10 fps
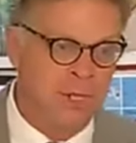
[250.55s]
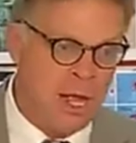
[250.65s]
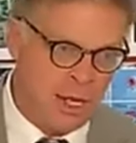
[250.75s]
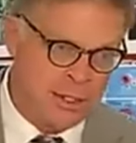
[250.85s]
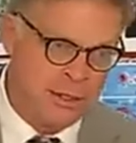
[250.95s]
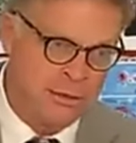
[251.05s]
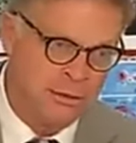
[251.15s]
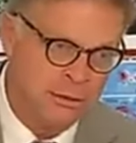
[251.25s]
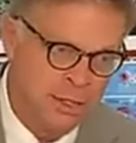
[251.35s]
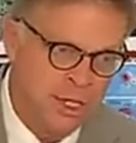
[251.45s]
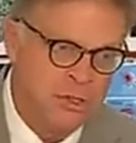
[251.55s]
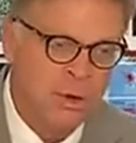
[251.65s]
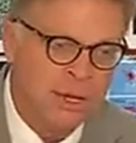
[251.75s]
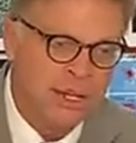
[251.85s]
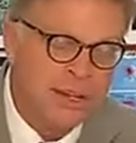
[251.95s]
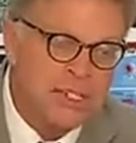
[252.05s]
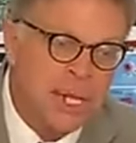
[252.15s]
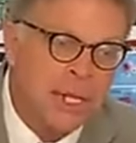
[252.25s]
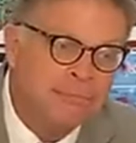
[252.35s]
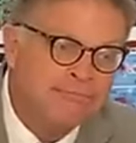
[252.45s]
rock is thrown into
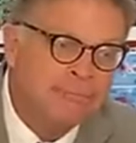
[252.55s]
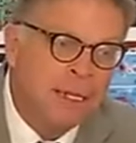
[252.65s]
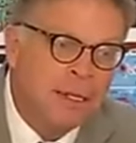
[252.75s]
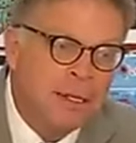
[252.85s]
the sea,